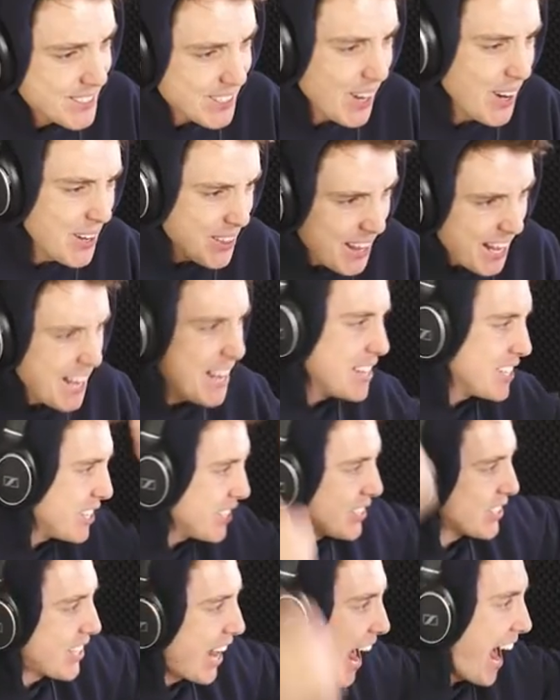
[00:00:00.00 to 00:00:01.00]
So they're
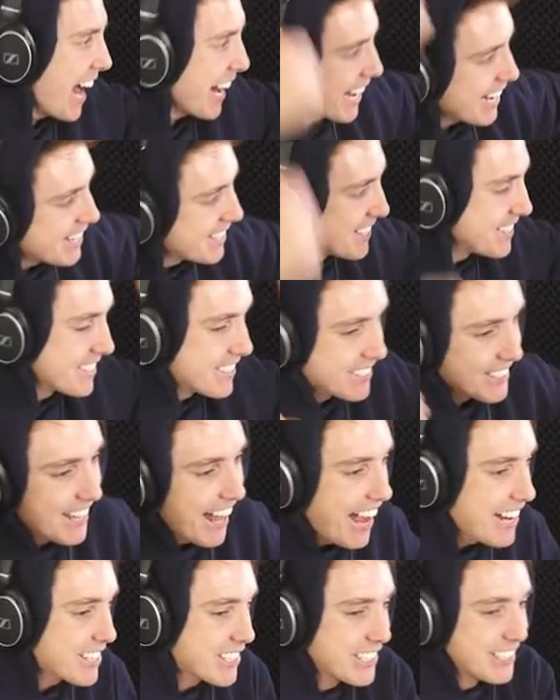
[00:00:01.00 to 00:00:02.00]
just hacking and
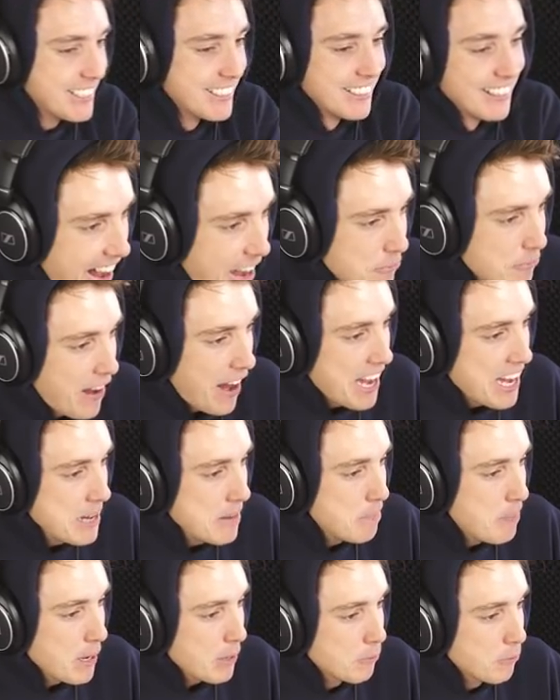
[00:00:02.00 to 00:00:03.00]
slashing. Have any
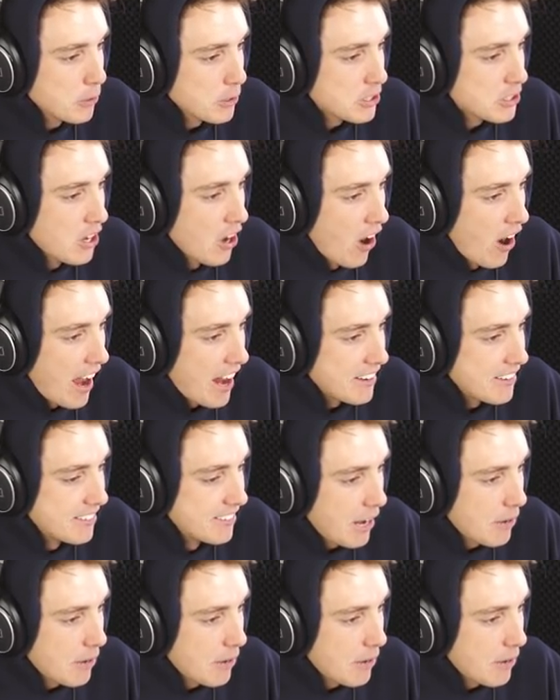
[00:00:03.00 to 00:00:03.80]
Bigfoots died?